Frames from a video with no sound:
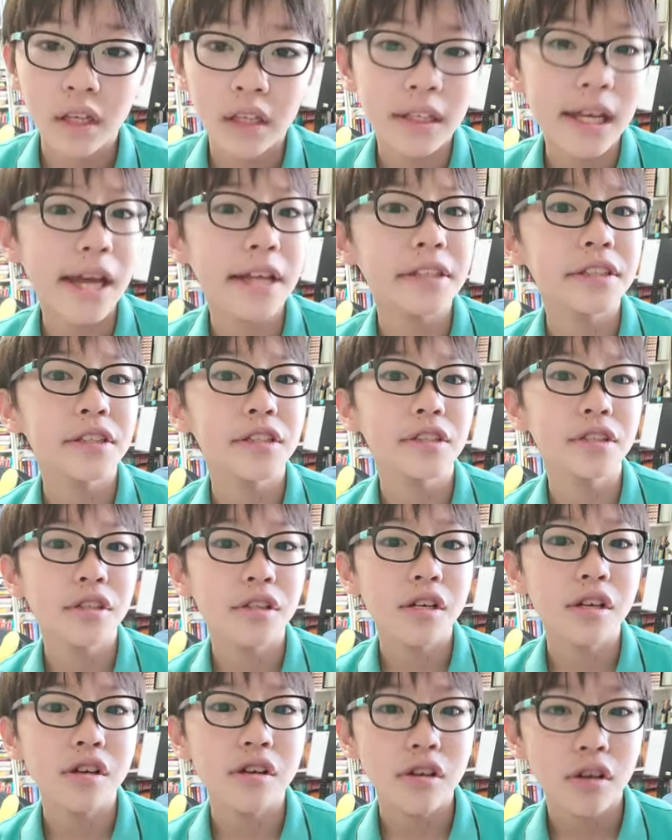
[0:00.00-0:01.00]
that
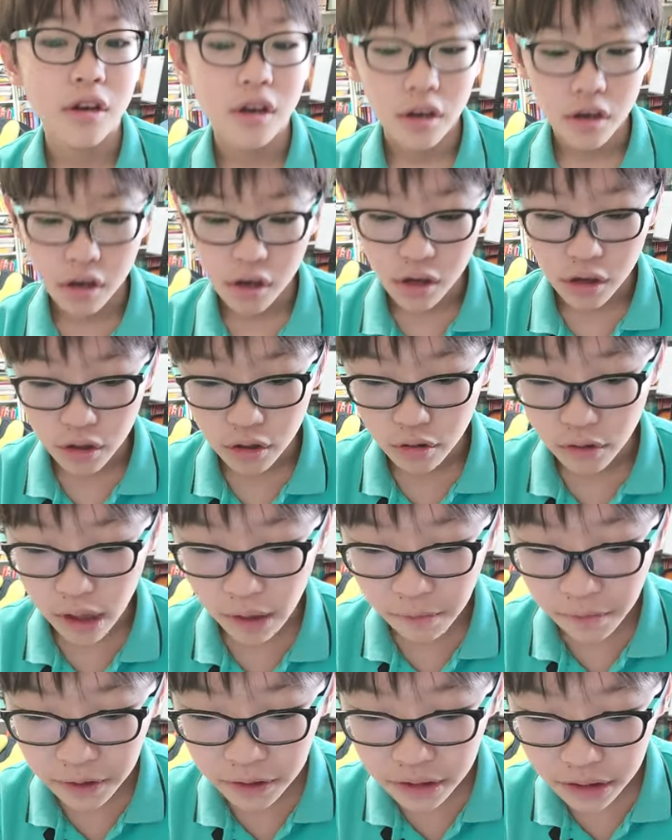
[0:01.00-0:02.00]

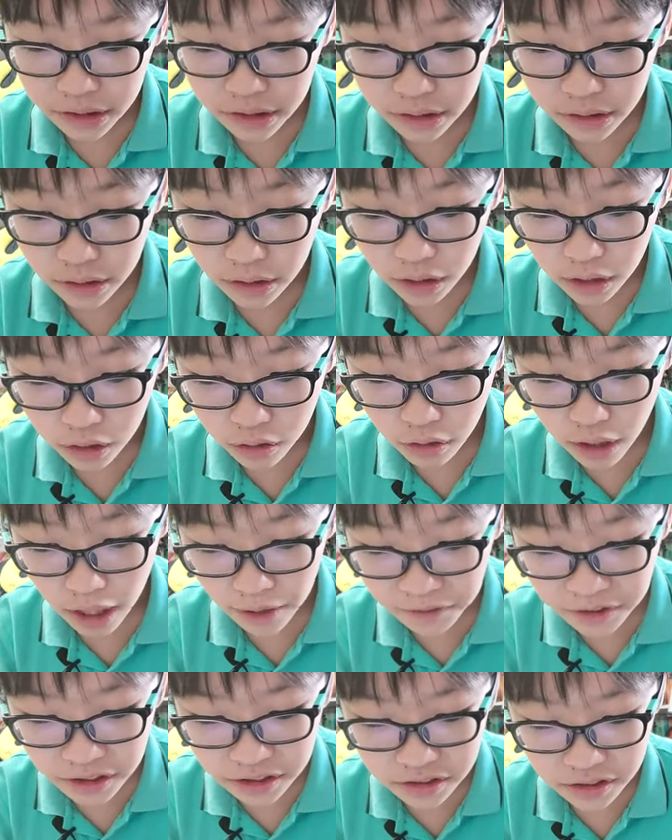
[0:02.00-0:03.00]
whoever doesn't
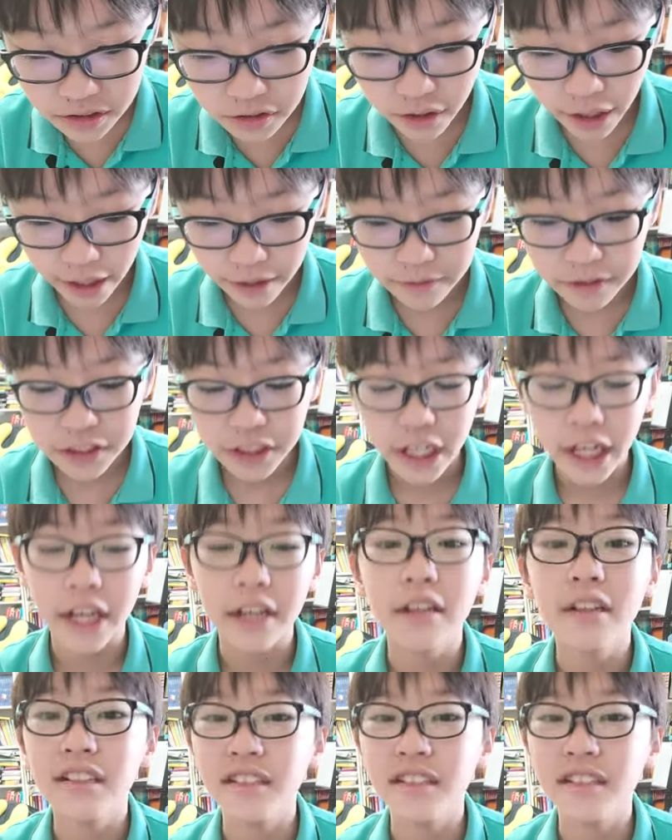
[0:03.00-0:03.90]
know Heinrich Heine,